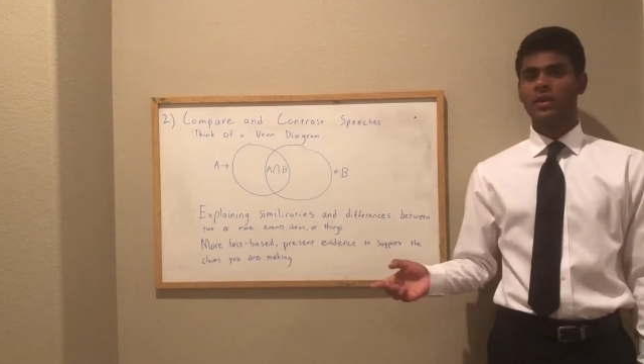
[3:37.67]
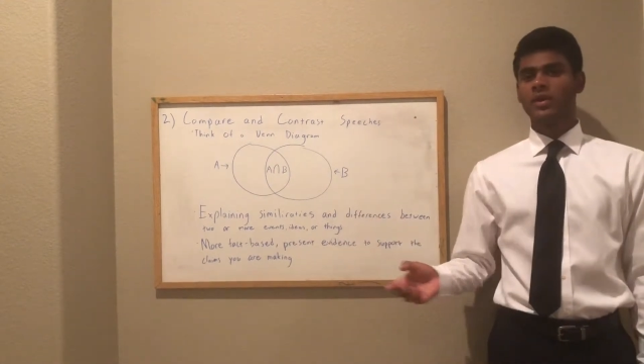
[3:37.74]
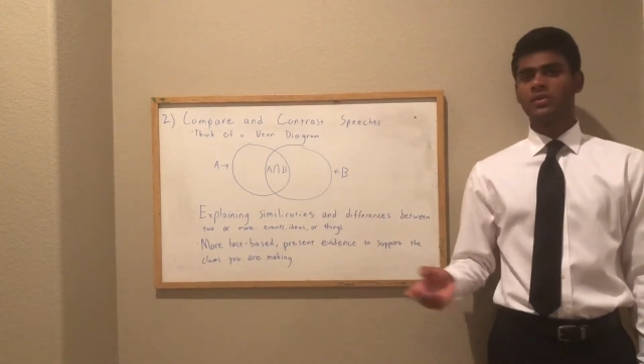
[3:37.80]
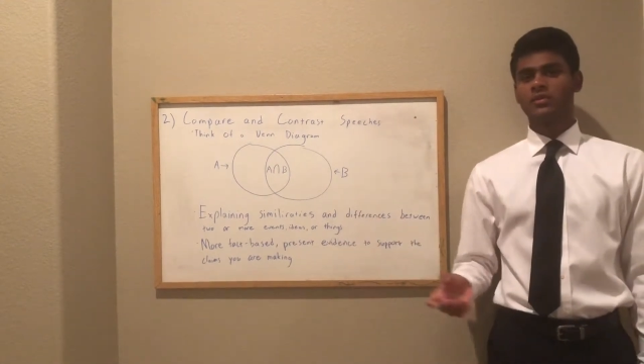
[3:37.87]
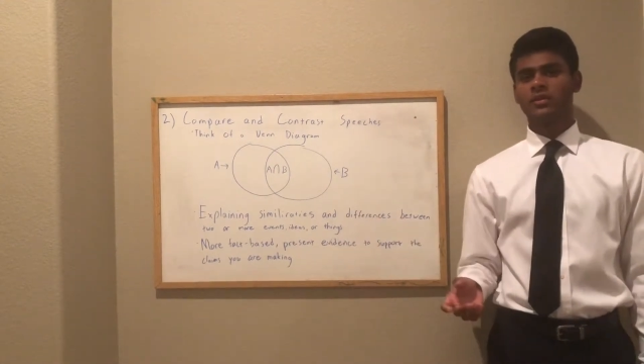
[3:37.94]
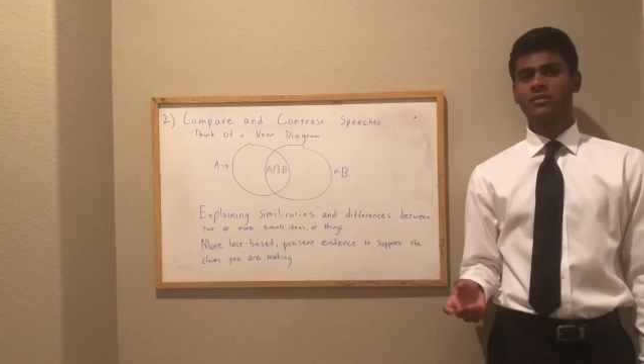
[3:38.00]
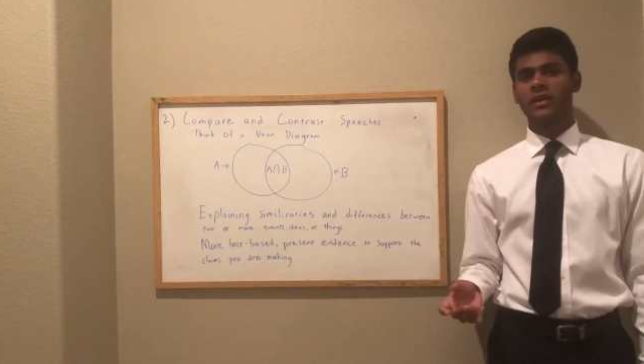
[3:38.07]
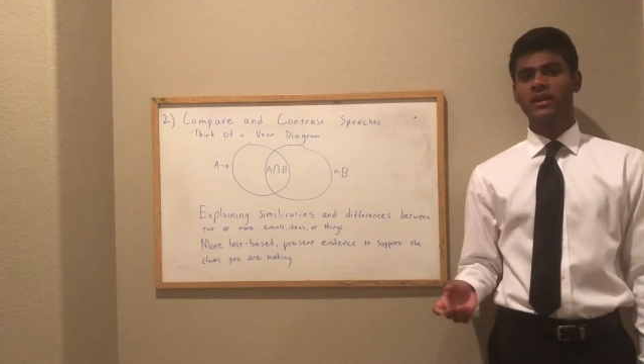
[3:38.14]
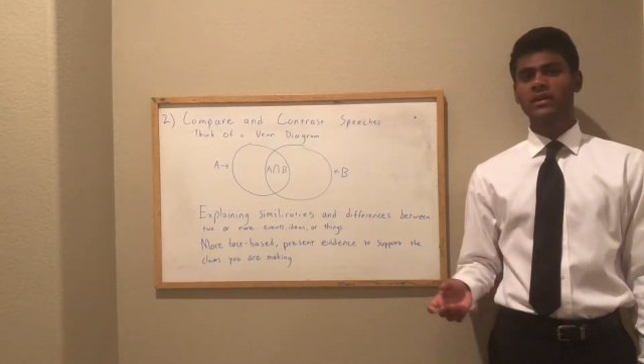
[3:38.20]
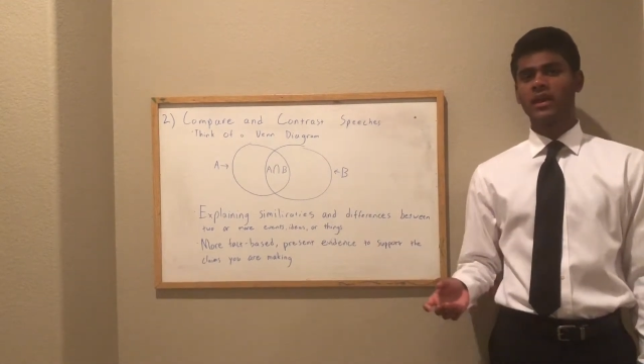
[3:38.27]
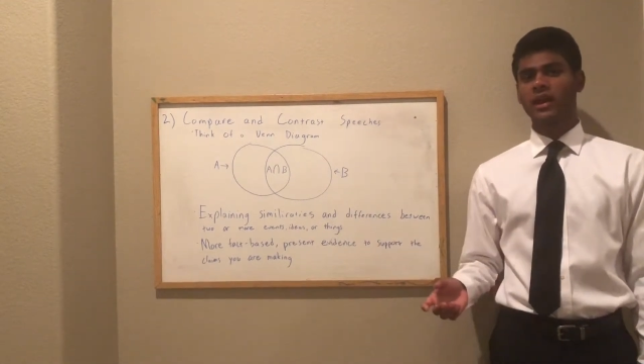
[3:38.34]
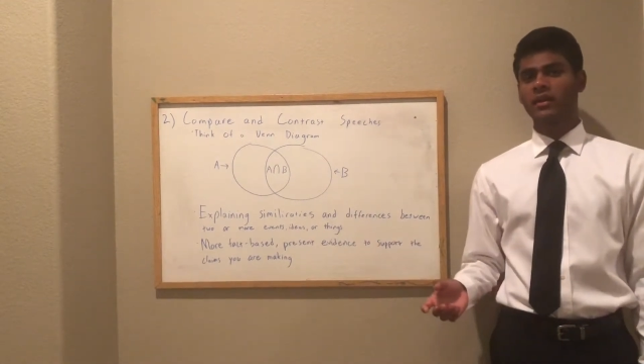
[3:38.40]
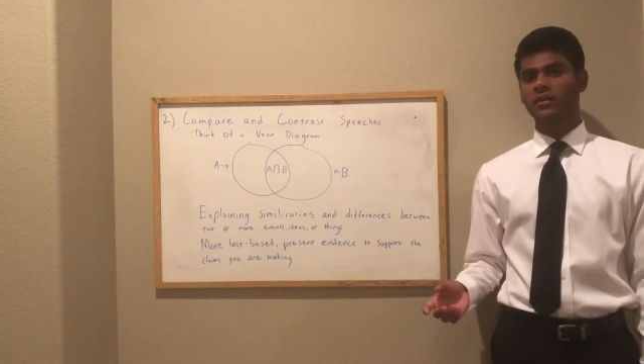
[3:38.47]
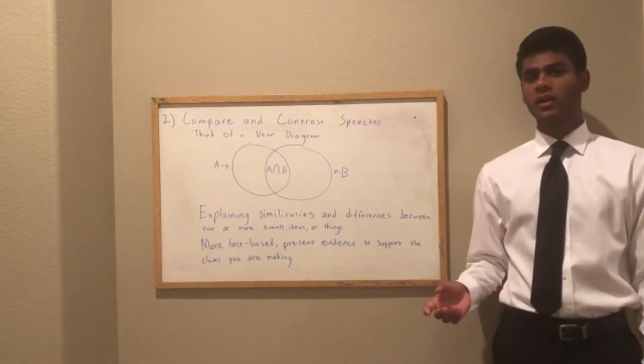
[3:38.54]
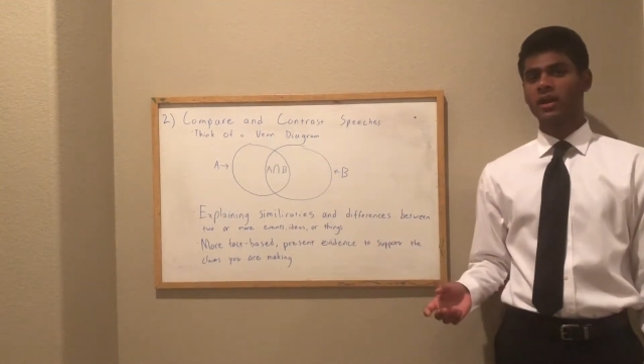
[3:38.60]
So in a Venn
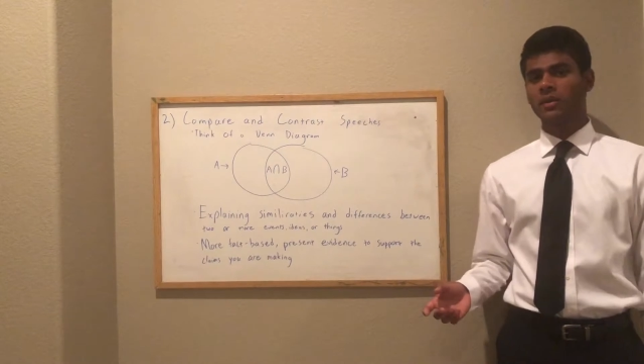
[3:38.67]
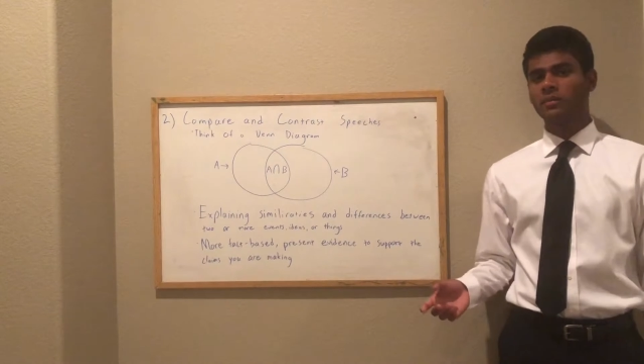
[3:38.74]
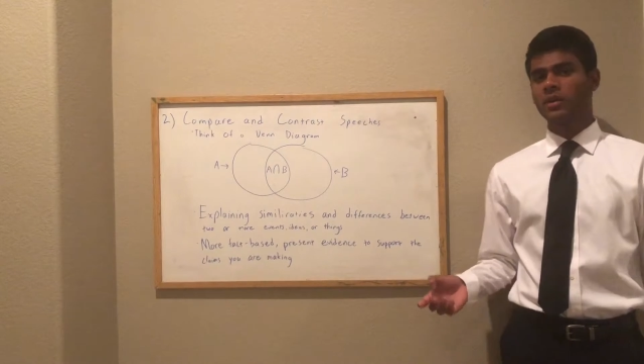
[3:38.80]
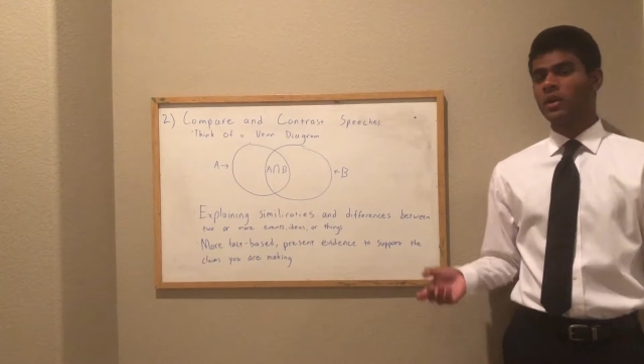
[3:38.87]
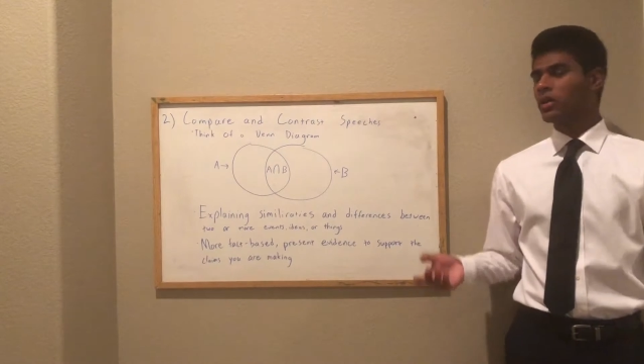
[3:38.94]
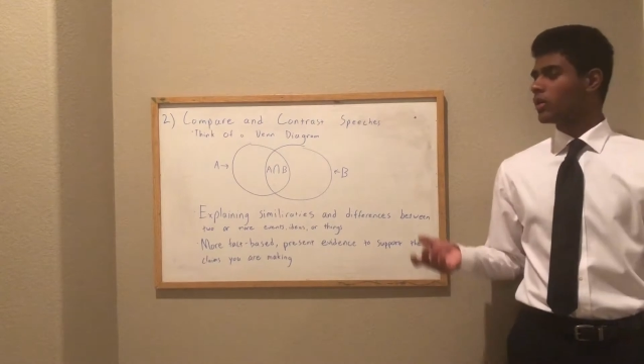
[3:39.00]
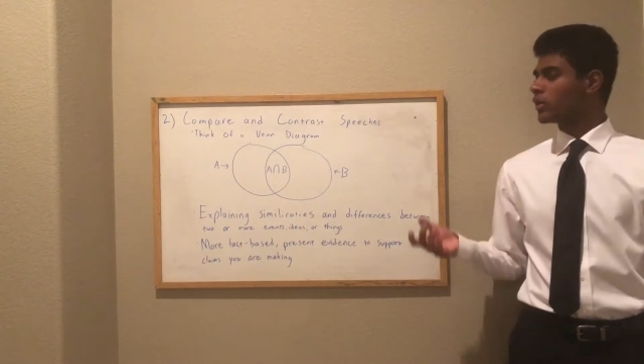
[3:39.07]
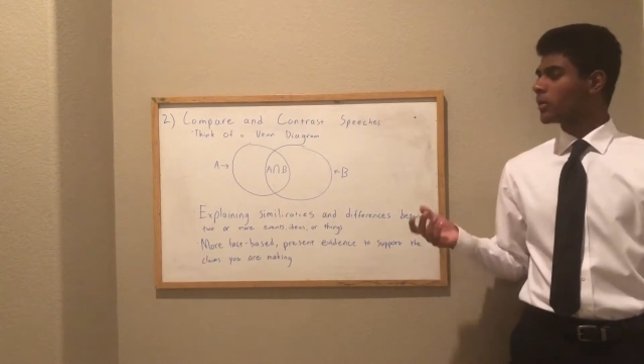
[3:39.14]
diagram, you're